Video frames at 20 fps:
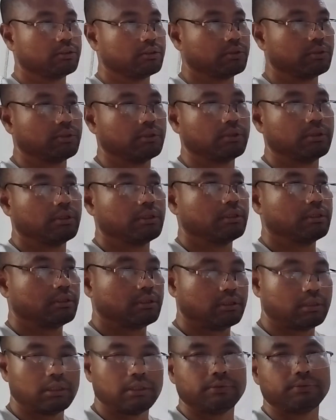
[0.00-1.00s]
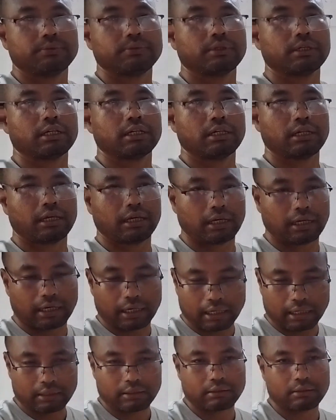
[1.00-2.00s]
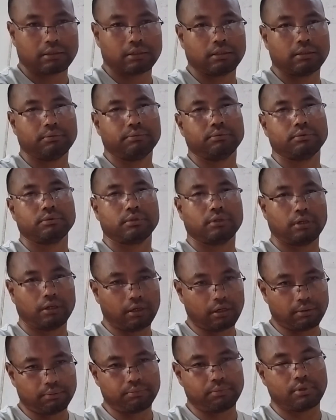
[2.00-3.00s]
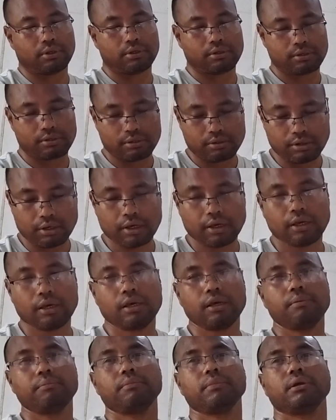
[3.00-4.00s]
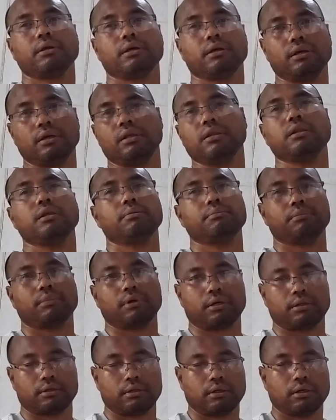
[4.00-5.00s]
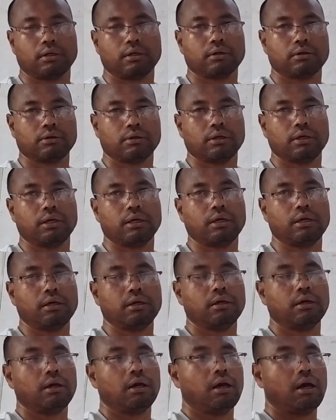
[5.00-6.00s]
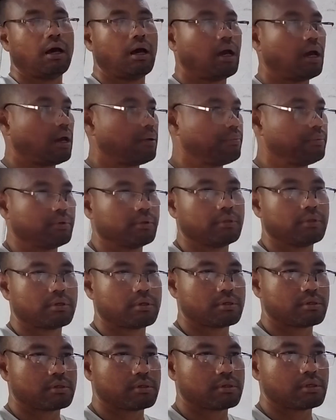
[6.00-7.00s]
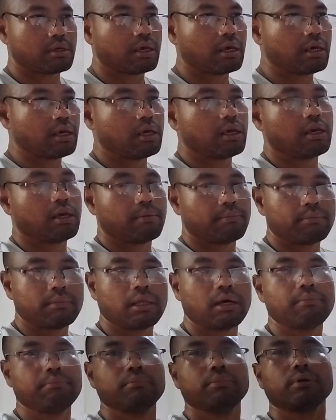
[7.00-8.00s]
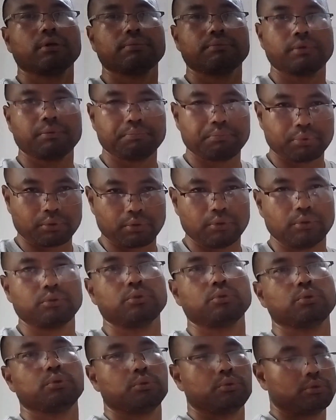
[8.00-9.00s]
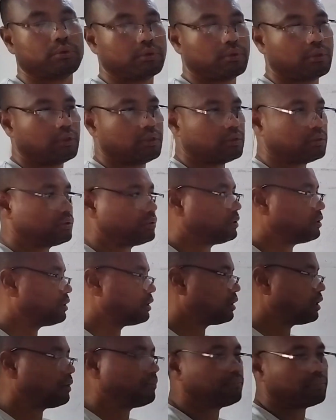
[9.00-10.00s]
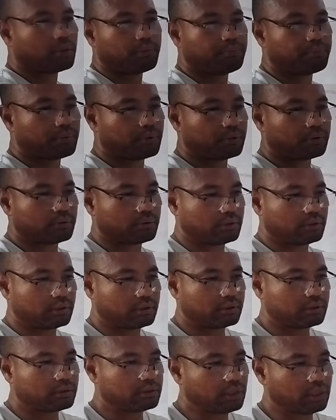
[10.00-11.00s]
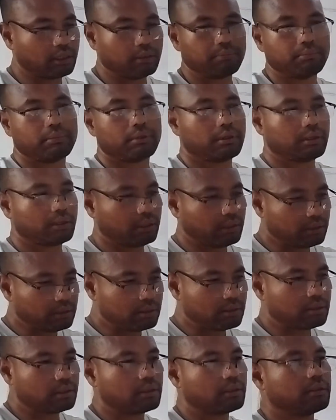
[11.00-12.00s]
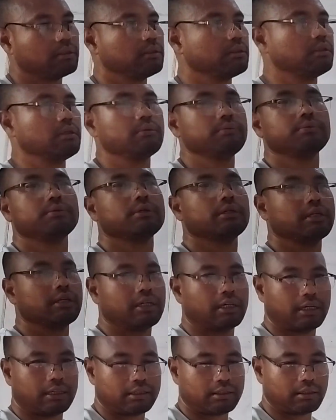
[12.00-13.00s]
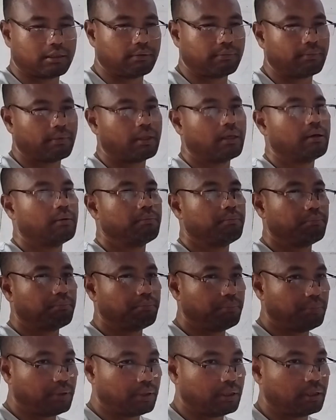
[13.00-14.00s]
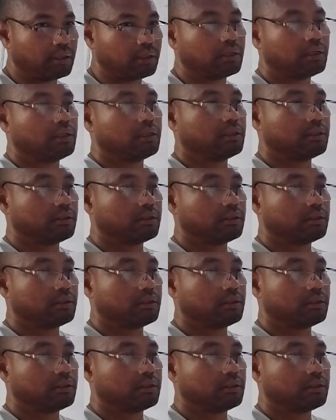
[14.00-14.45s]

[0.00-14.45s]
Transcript: So different atoms of the same element, okay, having the same number of the protons. So the number of protons is same in the different atoms, but